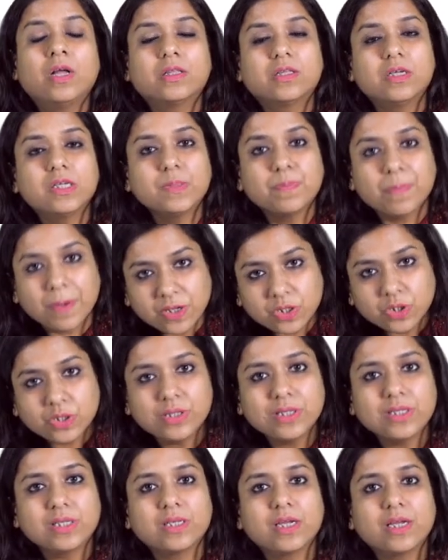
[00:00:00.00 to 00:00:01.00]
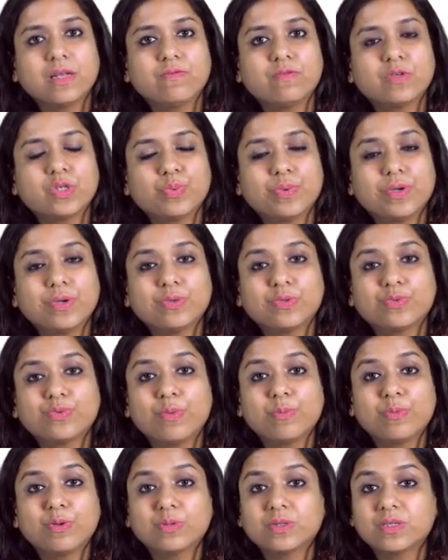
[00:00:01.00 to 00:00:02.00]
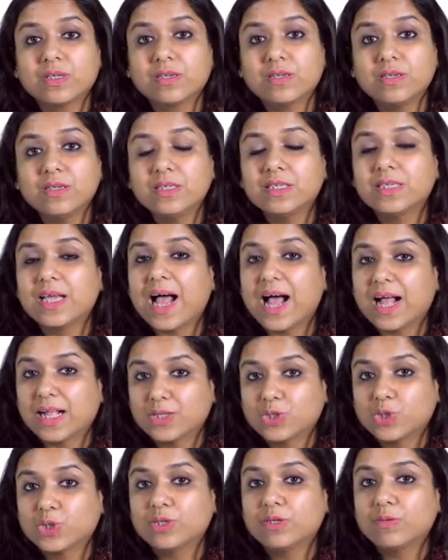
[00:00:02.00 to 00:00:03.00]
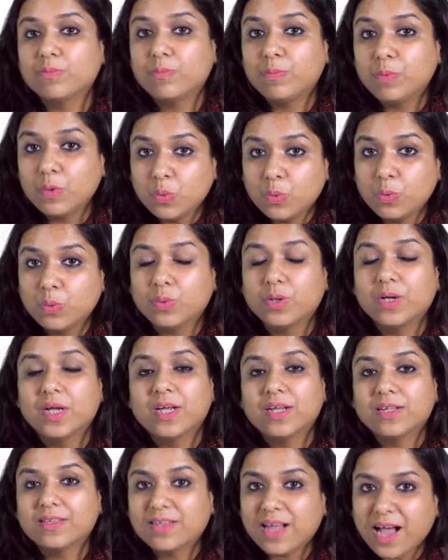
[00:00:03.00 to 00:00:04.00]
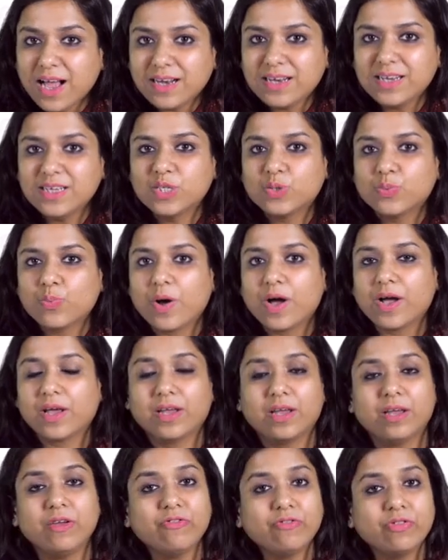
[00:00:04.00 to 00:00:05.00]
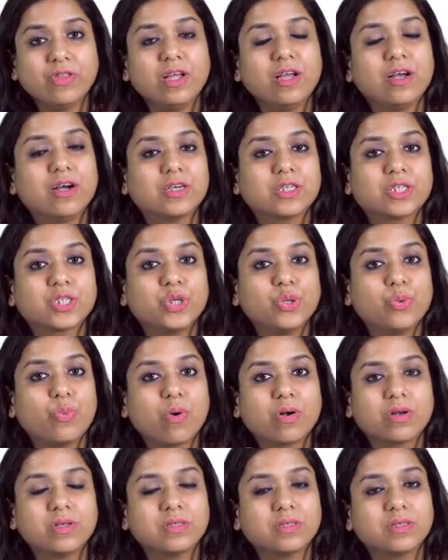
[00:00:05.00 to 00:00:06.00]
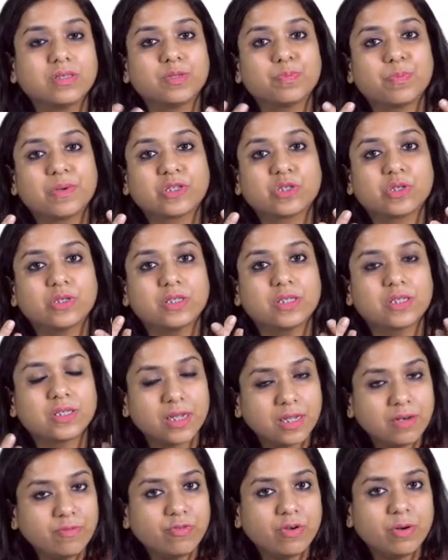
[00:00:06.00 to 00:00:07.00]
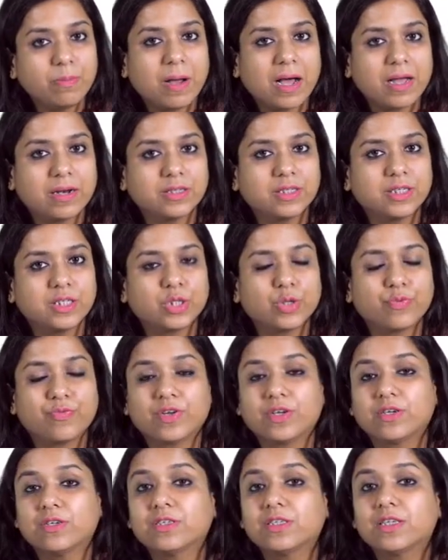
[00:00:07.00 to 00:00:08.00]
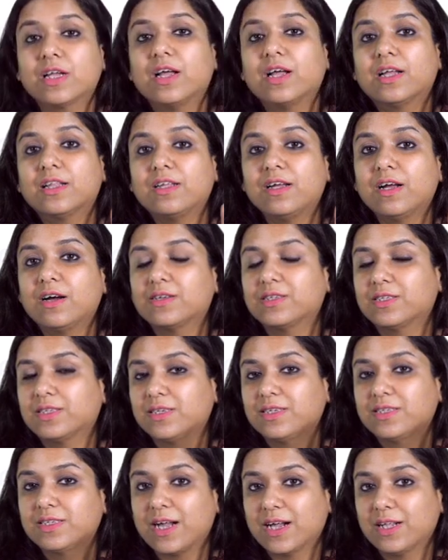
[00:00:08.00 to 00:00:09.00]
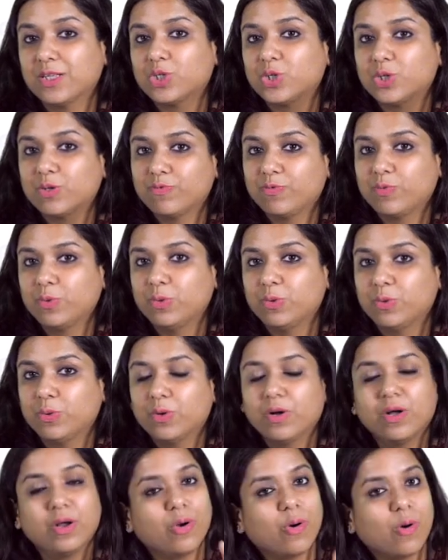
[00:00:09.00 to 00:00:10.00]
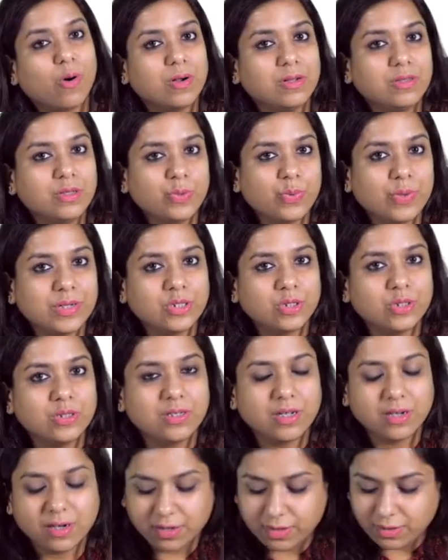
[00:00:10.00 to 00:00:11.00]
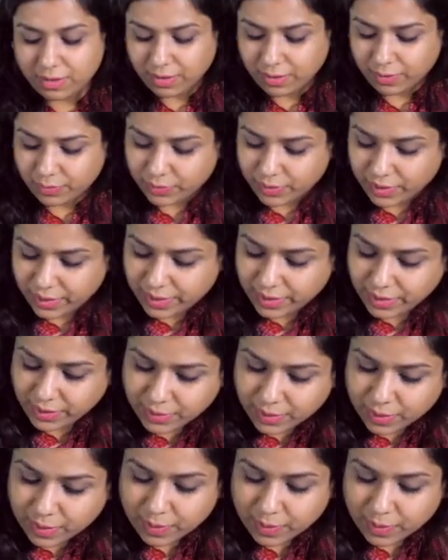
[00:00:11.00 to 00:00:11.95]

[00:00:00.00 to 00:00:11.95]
The special stain which we use for mucin is Alchin blue. That is why if they ask you what is the special stain for Barrett's esophagus, the answer is Alchin blue. All the questions are clear, right?